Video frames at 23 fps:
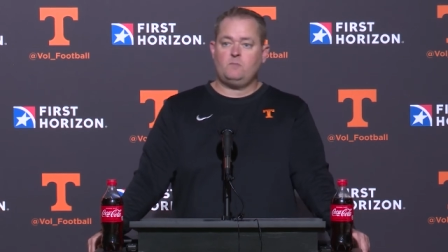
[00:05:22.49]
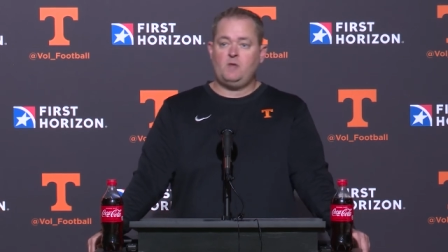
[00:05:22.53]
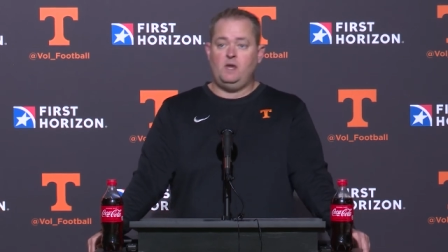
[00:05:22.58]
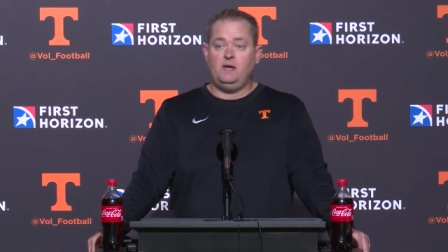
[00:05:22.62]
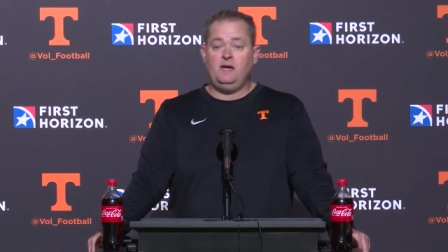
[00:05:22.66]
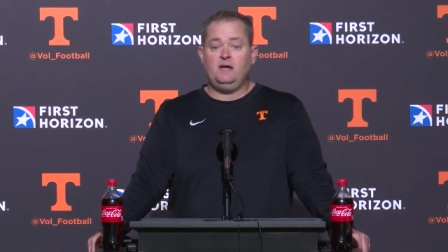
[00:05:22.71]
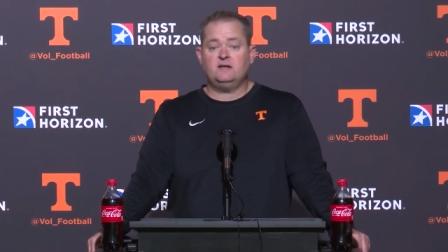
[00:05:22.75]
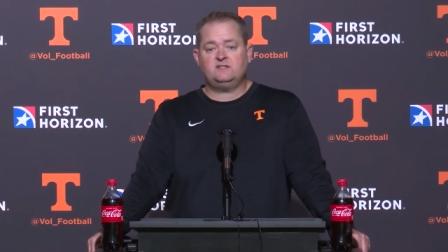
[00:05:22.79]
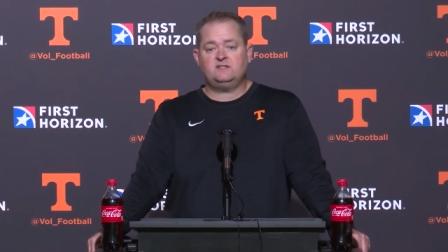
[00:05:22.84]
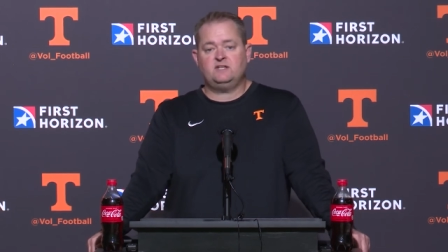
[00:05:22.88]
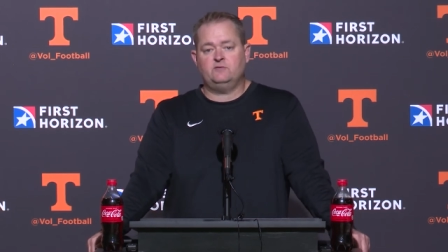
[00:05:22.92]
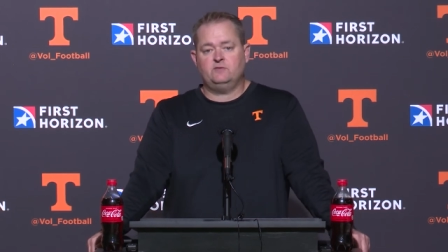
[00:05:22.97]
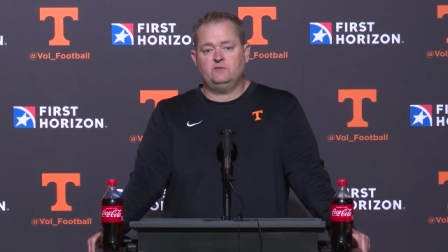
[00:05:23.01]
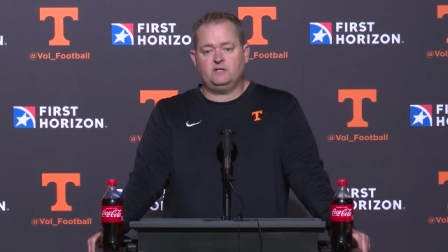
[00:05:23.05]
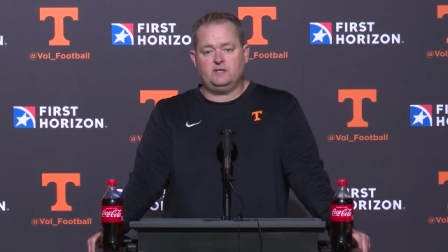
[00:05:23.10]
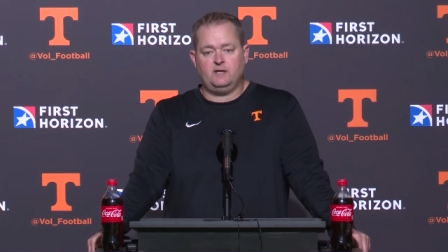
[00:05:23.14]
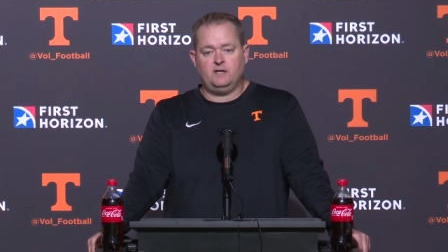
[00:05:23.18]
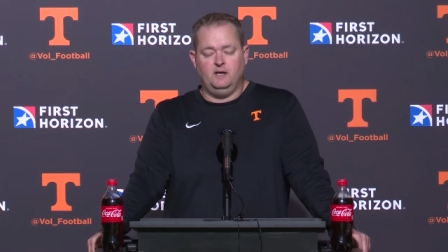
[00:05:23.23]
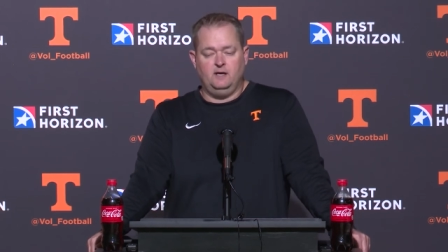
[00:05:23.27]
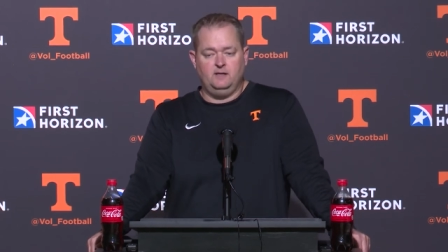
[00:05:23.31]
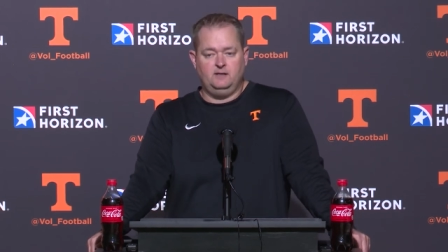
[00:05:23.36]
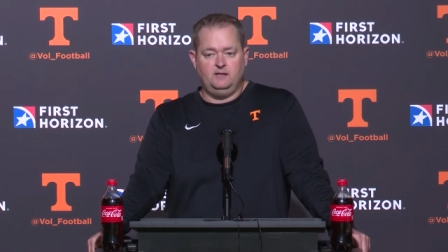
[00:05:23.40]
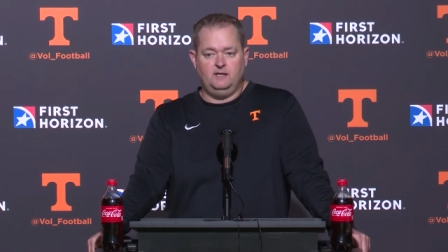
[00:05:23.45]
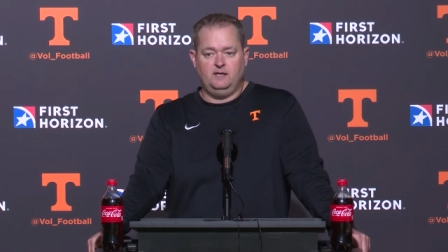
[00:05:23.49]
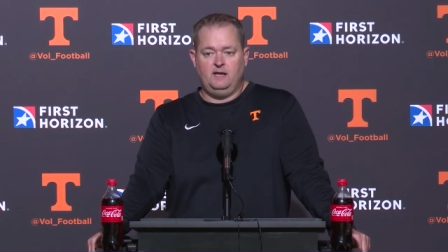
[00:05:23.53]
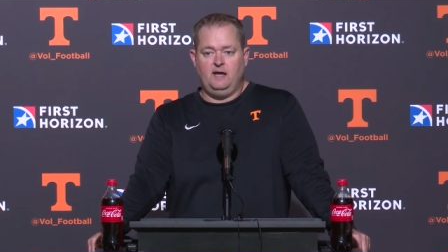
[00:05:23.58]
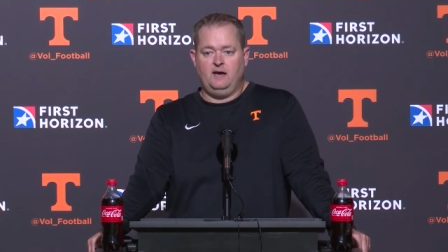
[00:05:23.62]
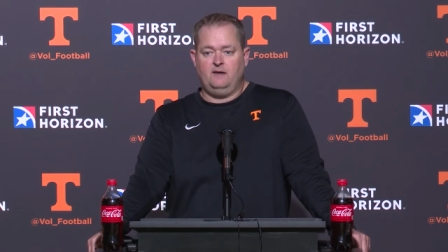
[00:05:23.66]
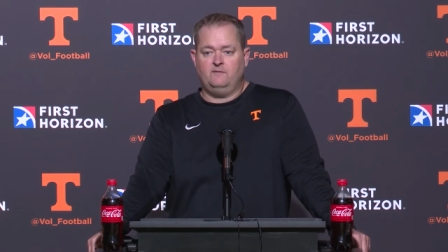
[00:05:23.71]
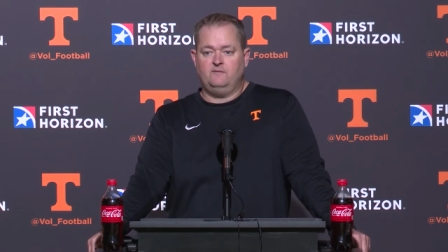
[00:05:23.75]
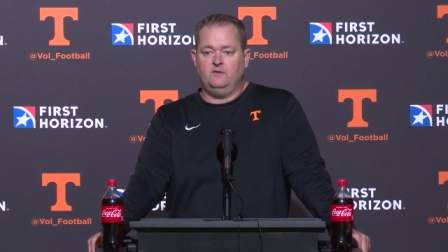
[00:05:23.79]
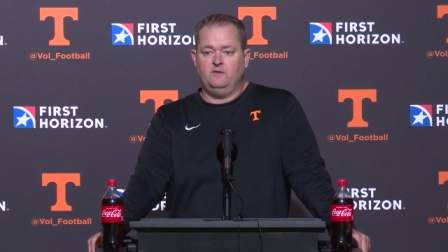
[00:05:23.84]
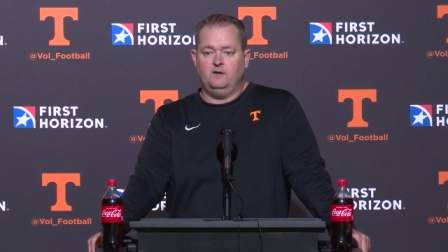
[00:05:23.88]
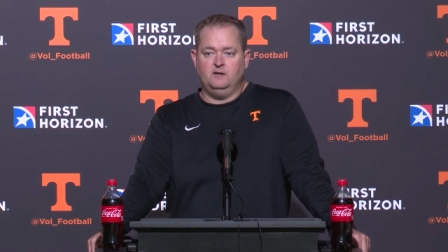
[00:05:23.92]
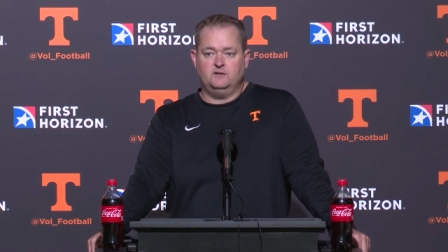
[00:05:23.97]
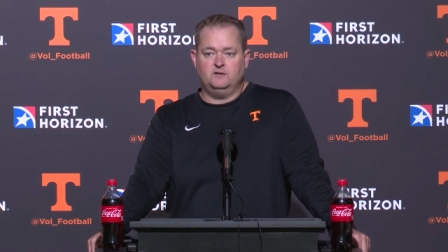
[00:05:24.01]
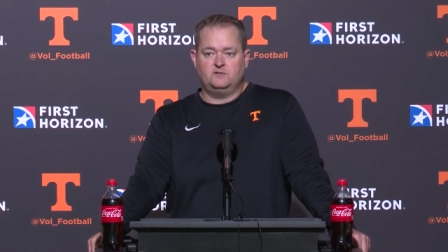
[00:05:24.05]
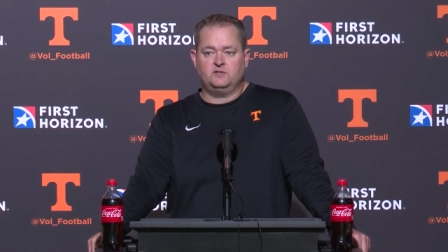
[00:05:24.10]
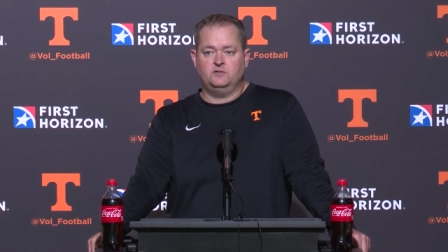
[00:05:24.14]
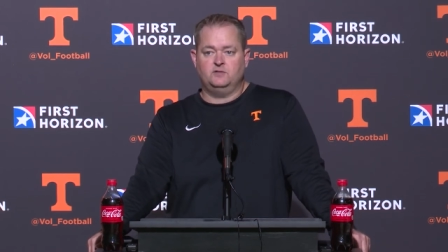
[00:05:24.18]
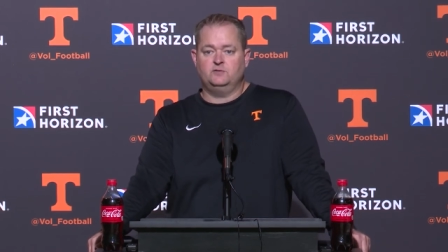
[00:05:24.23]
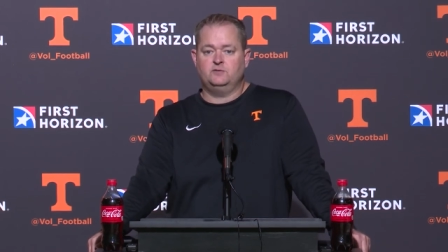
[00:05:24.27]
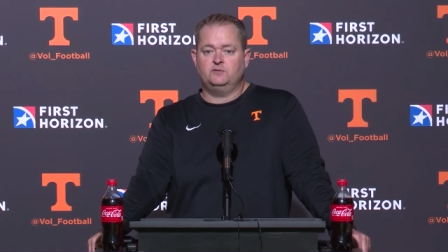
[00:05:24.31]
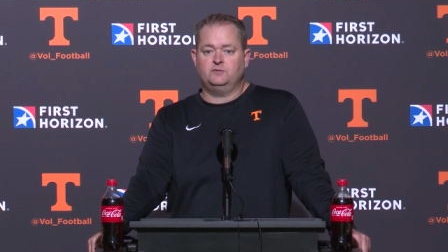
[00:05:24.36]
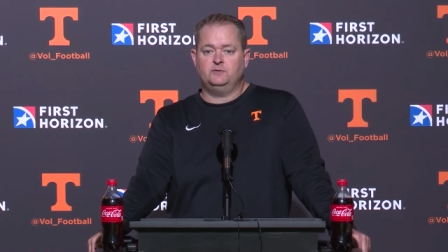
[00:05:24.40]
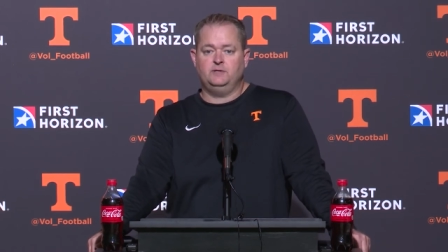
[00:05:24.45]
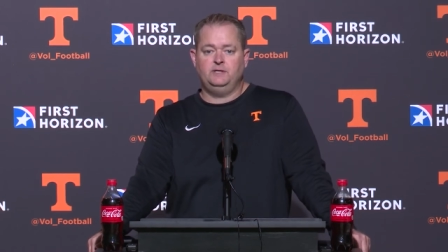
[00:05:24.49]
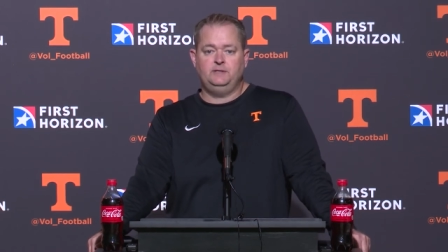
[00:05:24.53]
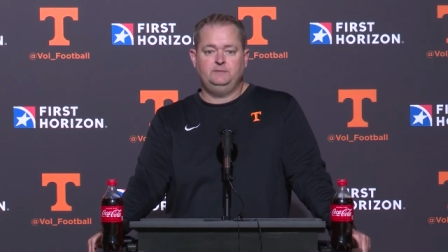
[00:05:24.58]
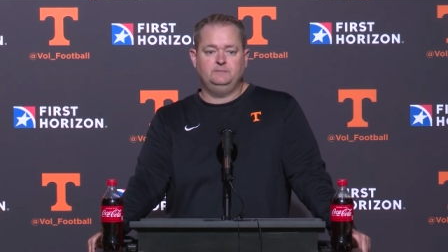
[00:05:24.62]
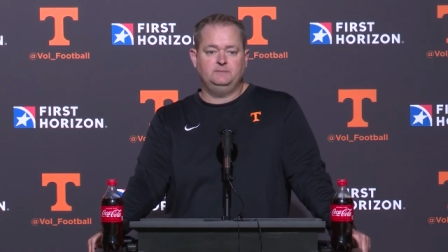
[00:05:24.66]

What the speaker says: Yeah, Cedric did have surgery.